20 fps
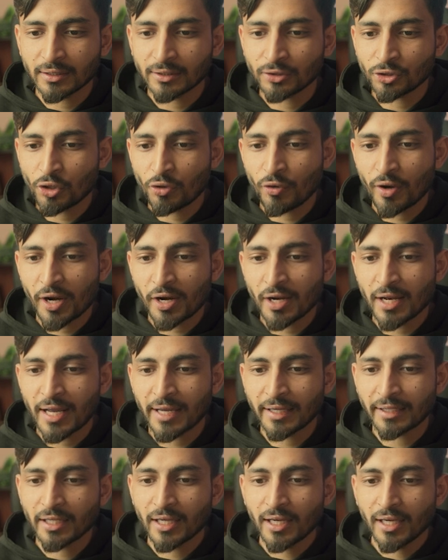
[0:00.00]
generated
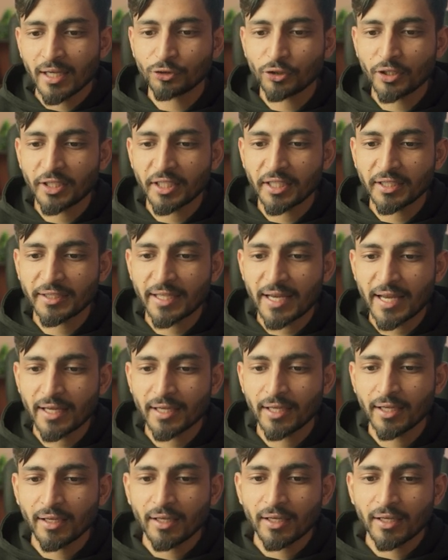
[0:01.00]
like 28K.